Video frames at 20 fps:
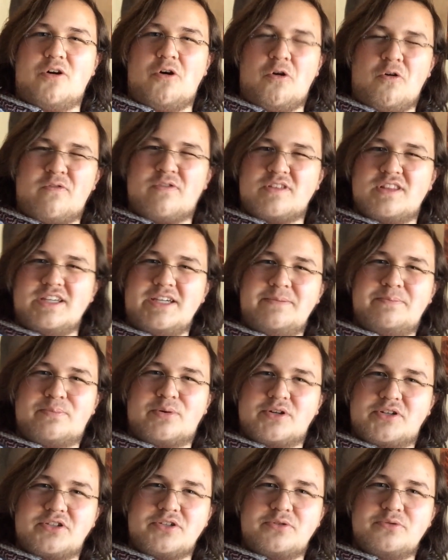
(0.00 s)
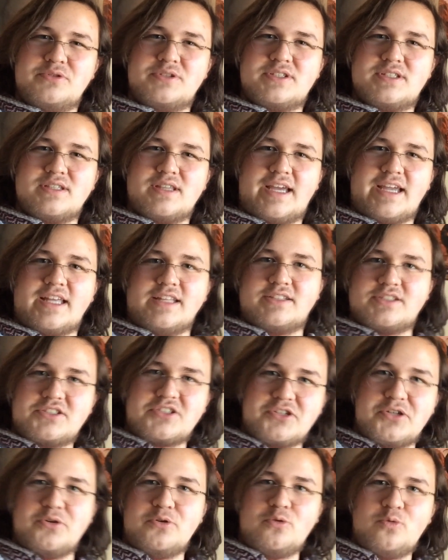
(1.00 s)
overly produced, like it's
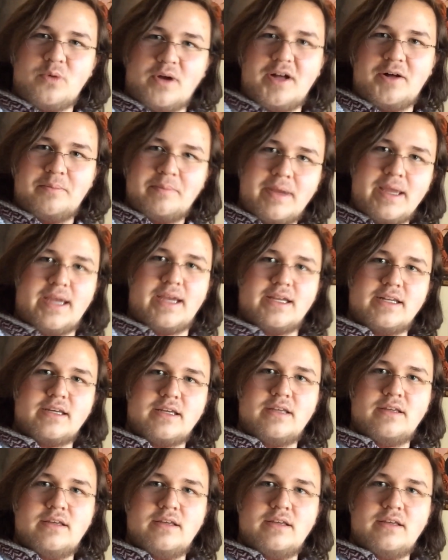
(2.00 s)
too well made.